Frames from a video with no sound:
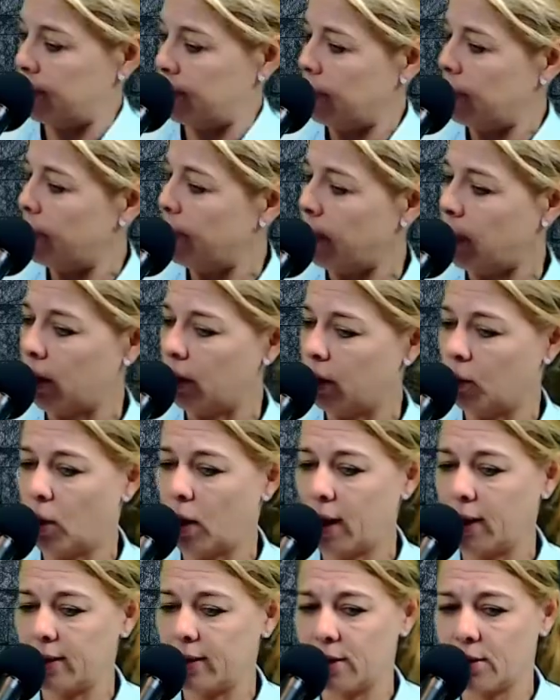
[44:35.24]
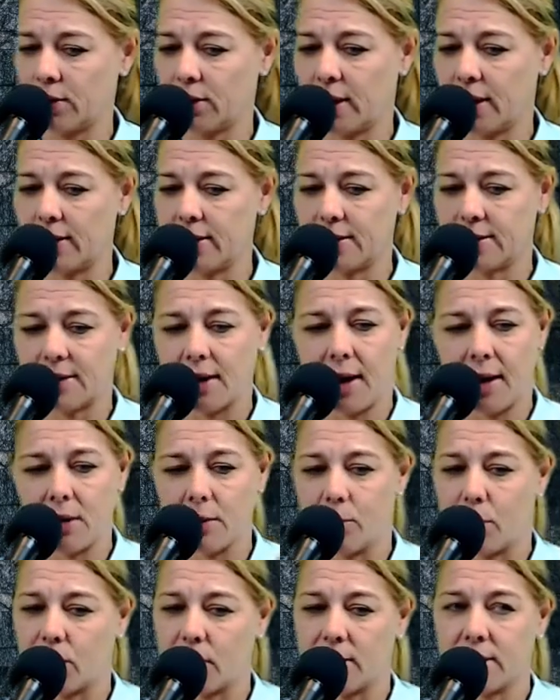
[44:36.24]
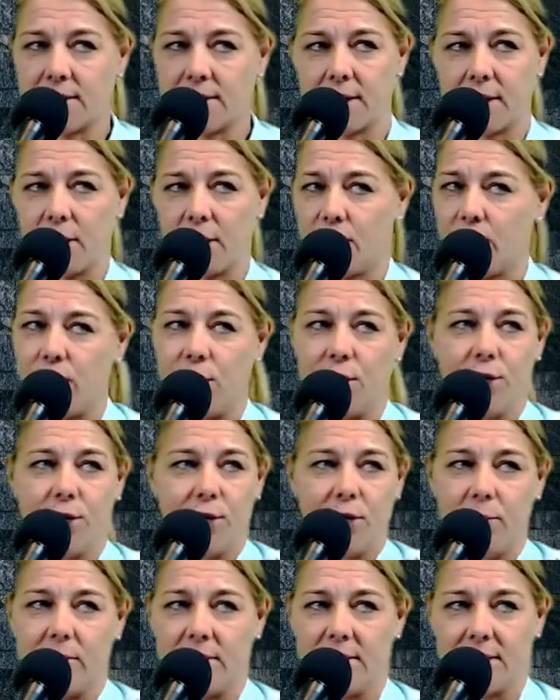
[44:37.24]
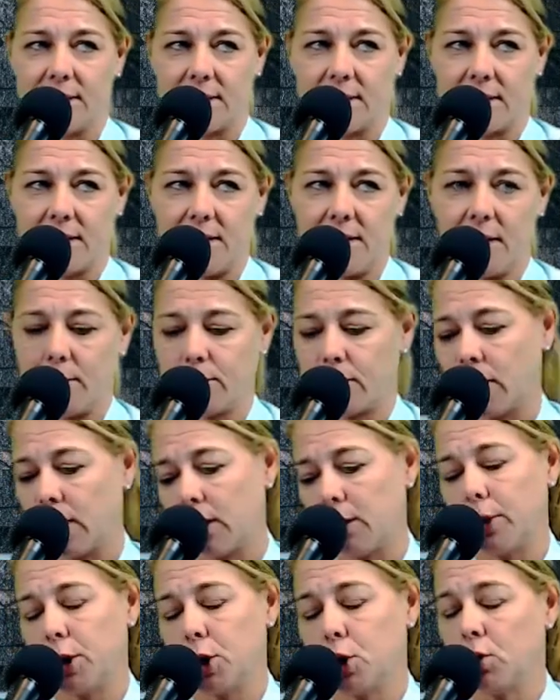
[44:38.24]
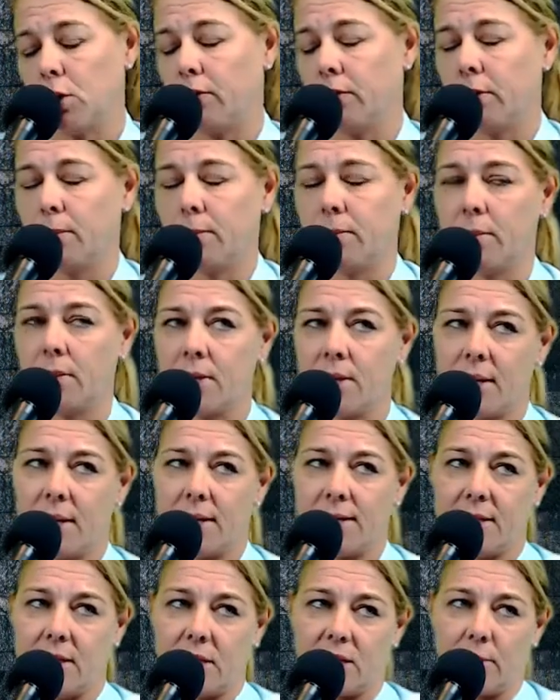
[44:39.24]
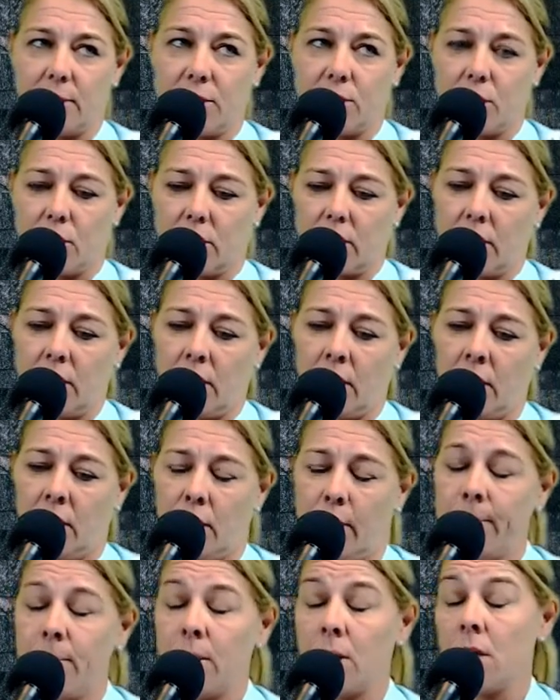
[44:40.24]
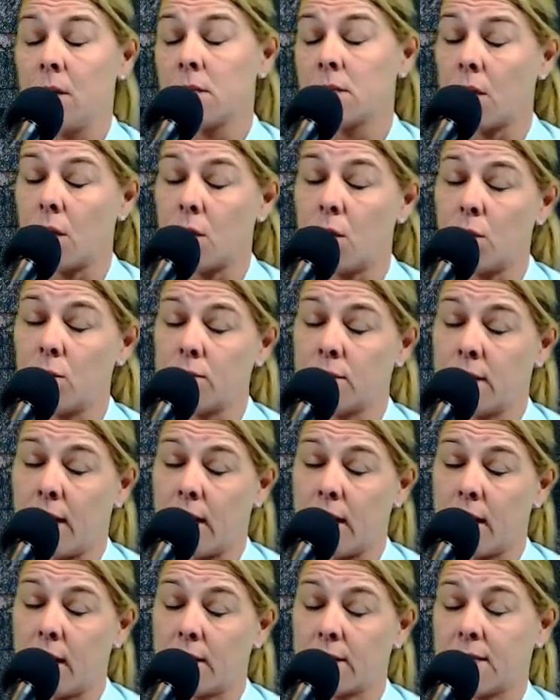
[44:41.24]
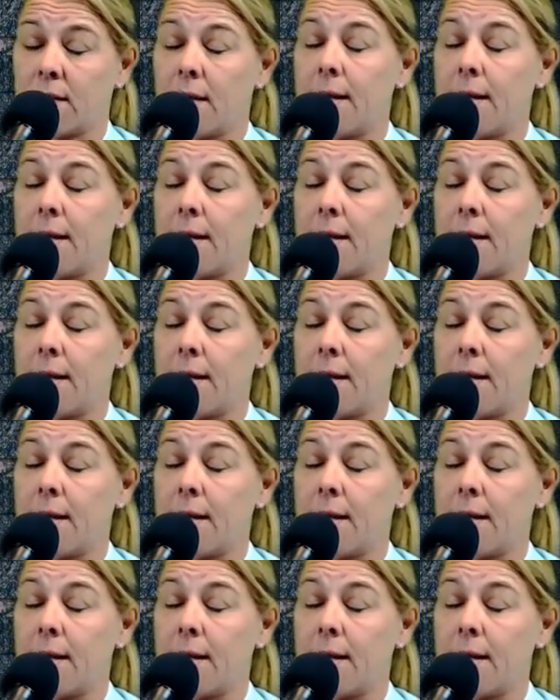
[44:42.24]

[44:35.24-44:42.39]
a bottle of wine the other night, and this Highland Park kid's in there, and he couldn't have been 16. I'm taking a picture of him. I sent it to my daughter, and I go, so who's this?